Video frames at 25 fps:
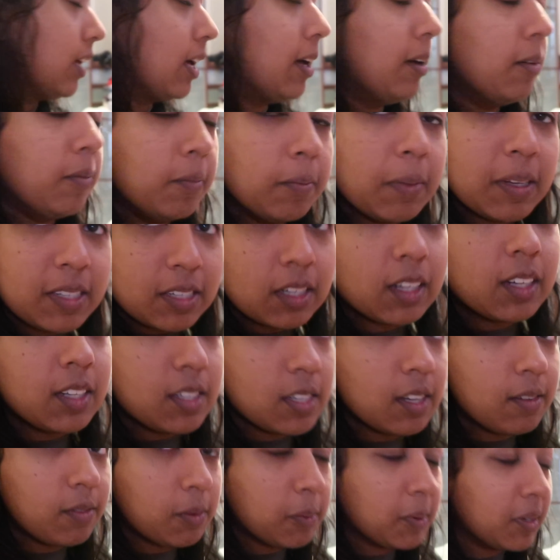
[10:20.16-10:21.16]
Yeah, basically
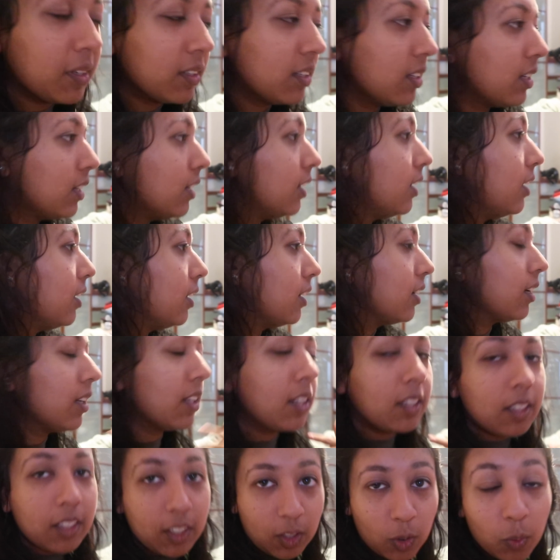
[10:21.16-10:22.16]
save the world.
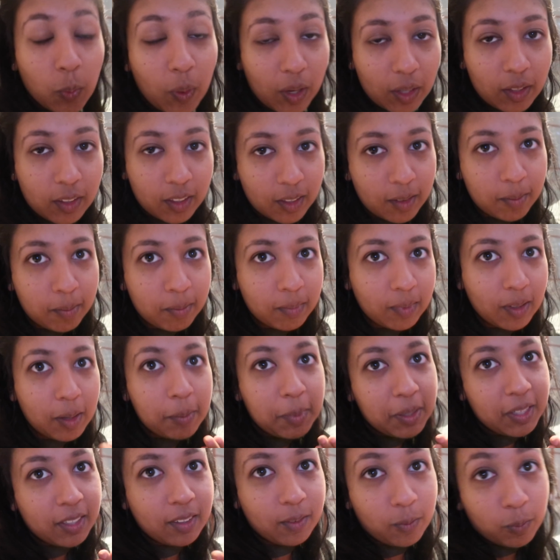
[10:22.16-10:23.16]
You're welcome. I
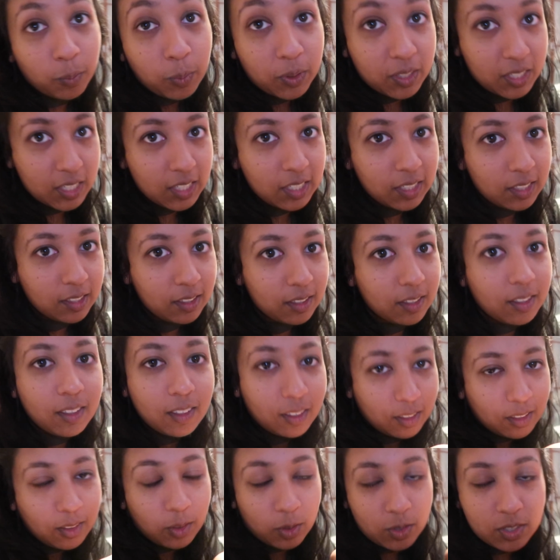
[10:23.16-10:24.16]
mean, we did it.
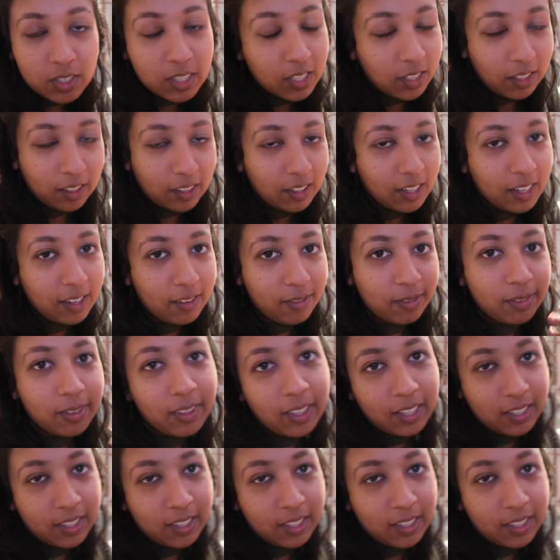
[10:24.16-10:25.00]
You're still alive.